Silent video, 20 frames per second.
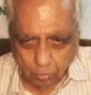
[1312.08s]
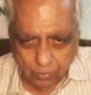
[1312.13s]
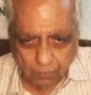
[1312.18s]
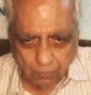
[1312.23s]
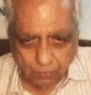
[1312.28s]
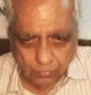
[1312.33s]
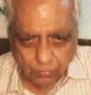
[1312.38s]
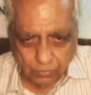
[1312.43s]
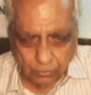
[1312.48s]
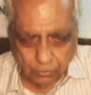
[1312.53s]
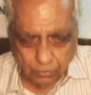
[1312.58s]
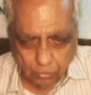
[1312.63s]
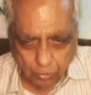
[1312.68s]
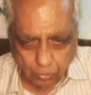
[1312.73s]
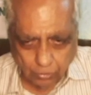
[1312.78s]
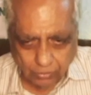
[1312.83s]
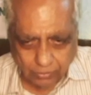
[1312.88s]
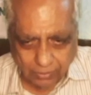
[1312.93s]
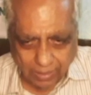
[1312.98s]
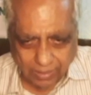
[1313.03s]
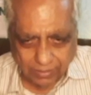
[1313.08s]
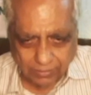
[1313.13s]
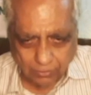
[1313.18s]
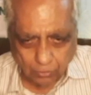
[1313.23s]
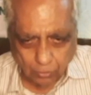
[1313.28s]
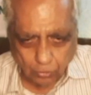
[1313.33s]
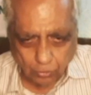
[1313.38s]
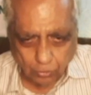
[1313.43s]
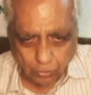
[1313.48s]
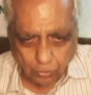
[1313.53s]
So the size goes
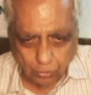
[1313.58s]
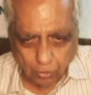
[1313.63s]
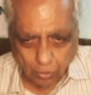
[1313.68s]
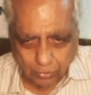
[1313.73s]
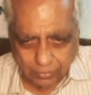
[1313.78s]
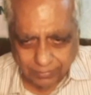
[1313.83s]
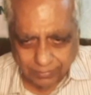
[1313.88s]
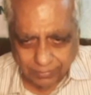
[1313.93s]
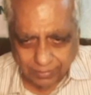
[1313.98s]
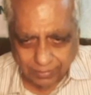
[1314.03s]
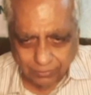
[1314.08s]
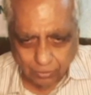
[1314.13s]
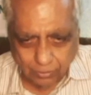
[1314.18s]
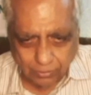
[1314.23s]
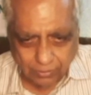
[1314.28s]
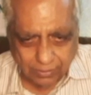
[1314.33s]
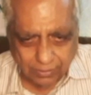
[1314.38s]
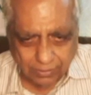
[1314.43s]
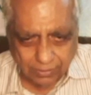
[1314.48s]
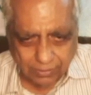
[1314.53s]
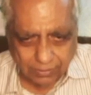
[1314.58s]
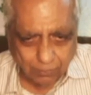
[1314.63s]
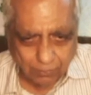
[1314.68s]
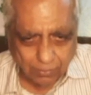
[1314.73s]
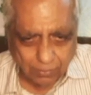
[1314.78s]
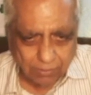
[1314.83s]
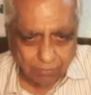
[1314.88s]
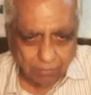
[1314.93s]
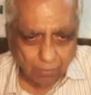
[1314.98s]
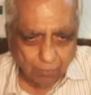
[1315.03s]
on decreasing, so here it is
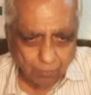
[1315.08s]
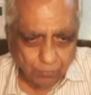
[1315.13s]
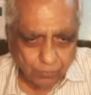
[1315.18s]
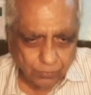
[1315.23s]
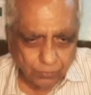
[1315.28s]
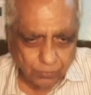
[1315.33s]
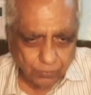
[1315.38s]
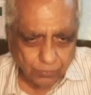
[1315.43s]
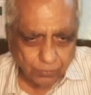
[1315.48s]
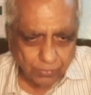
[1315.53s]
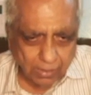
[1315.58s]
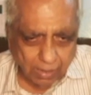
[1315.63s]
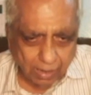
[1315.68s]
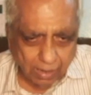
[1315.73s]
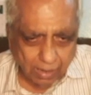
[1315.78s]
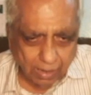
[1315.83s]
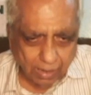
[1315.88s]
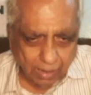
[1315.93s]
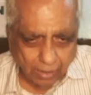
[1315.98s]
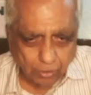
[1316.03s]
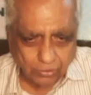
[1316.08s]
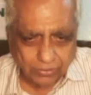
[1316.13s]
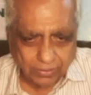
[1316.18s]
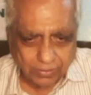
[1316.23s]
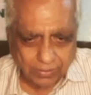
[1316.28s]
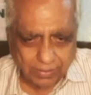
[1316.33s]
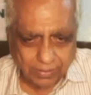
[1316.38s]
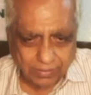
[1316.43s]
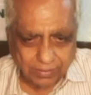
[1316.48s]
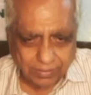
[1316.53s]
minimum. Ionization
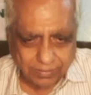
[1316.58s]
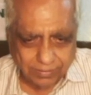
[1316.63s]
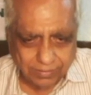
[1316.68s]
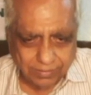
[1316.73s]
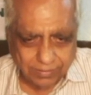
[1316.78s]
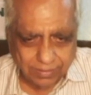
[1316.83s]
energy.